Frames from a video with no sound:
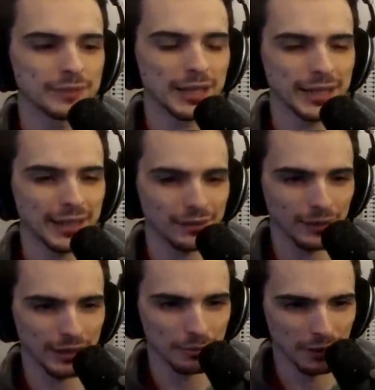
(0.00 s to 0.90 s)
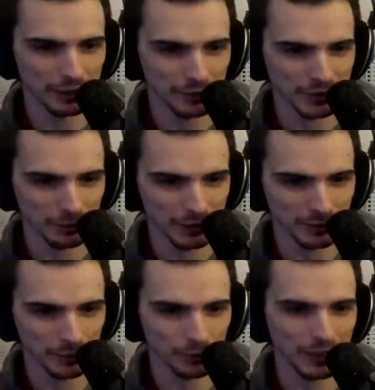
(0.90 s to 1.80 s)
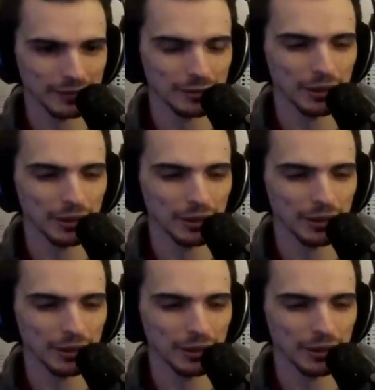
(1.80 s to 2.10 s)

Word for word: And I guess Lucky Break for some reason was ranted